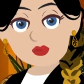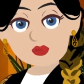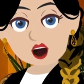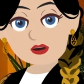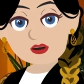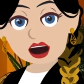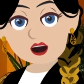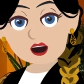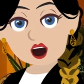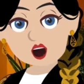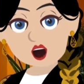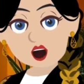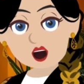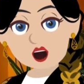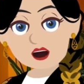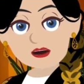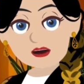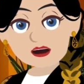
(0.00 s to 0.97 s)
I think I'm
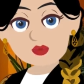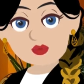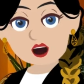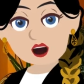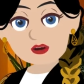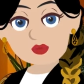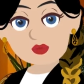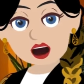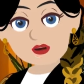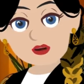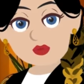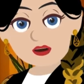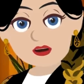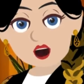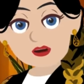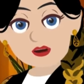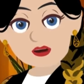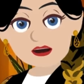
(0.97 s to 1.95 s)
ready to just start
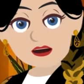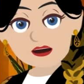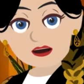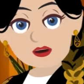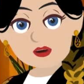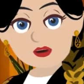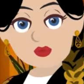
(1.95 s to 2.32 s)
trusting